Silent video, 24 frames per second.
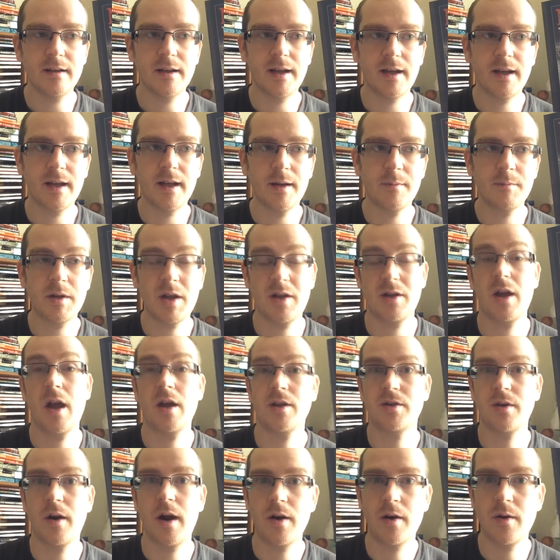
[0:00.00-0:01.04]
I know
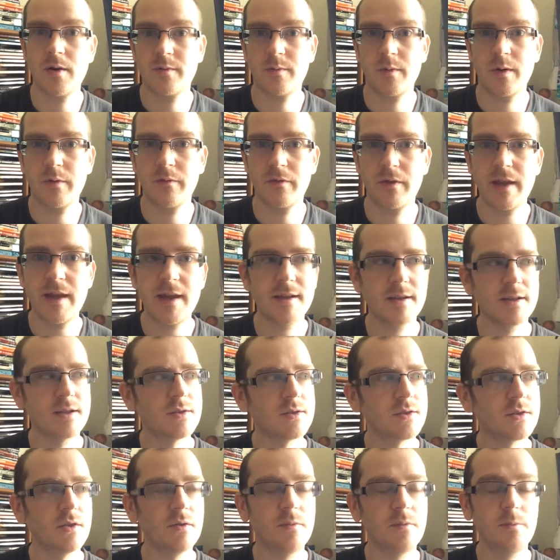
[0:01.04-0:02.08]
they were vegans
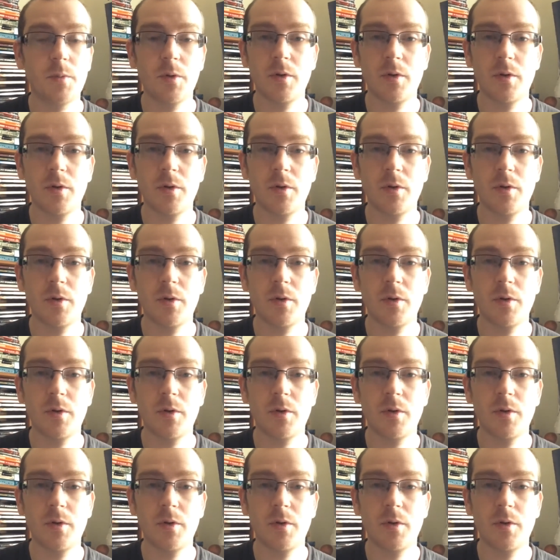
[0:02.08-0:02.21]
and stuff,